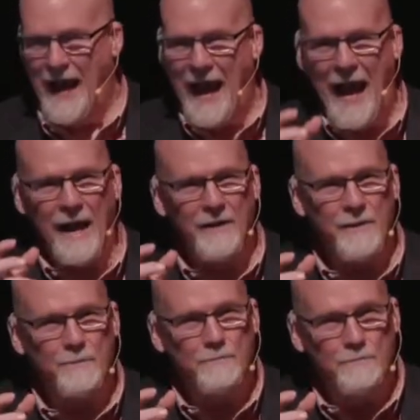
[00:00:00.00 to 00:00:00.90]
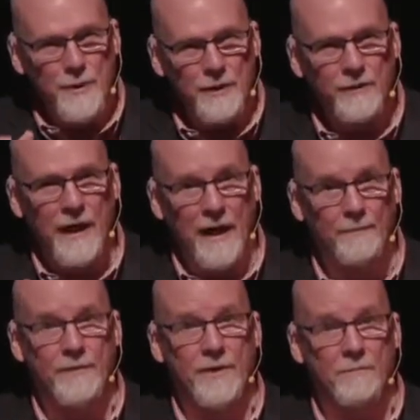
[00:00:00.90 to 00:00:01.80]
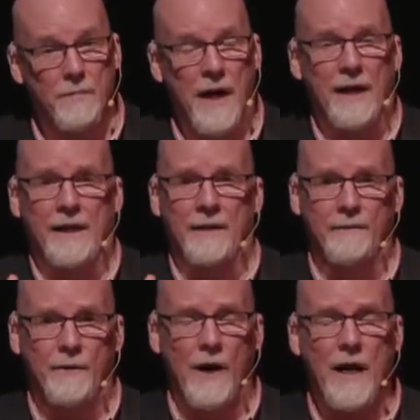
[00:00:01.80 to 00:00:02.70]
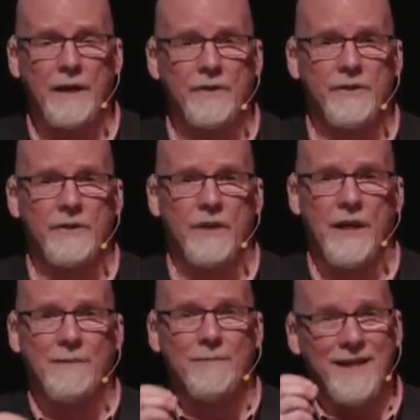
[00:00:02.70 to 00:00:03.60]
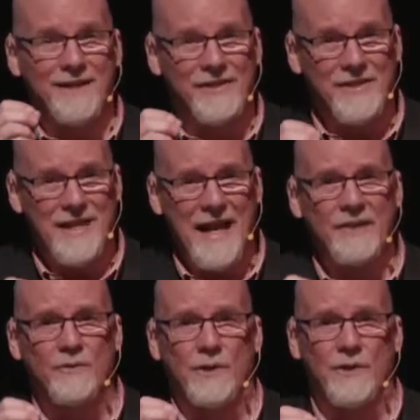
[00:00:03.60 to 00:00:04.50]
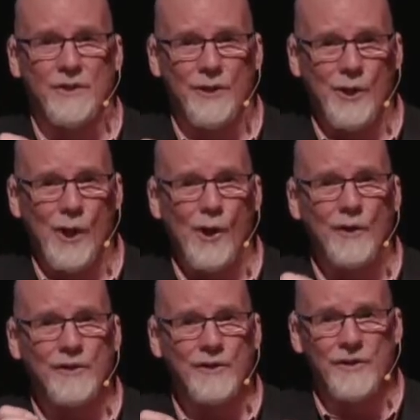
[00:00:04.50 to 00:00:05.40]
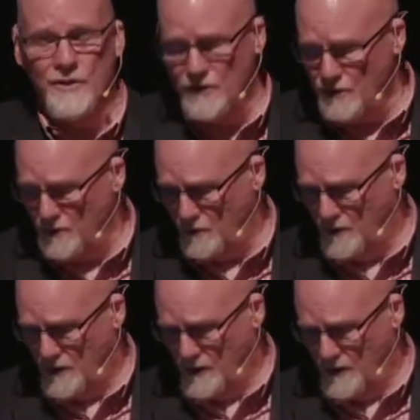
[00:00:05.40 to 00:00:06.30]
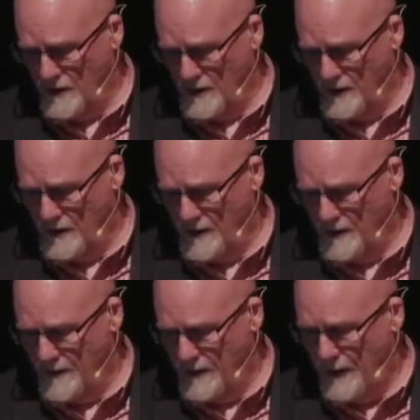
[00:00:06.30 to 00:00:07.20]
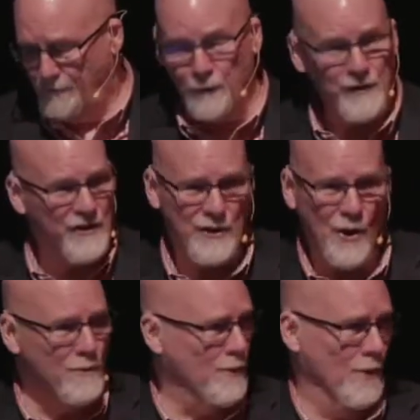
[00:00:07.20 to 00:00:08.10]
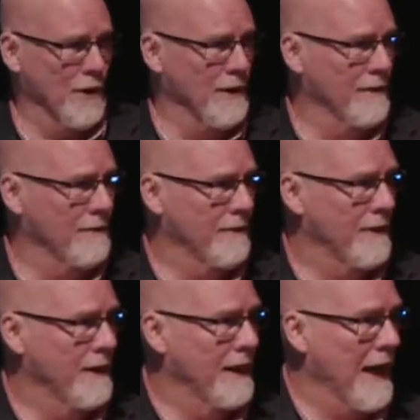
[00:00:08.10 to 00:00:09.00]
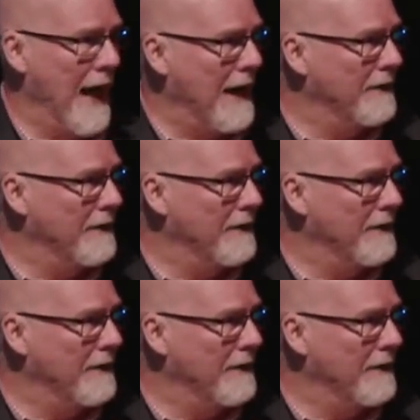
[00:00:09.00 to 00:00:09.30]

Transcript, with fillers: how do you build up the body of Christ? Because that's what you're called to do. If you're a snowboard, how do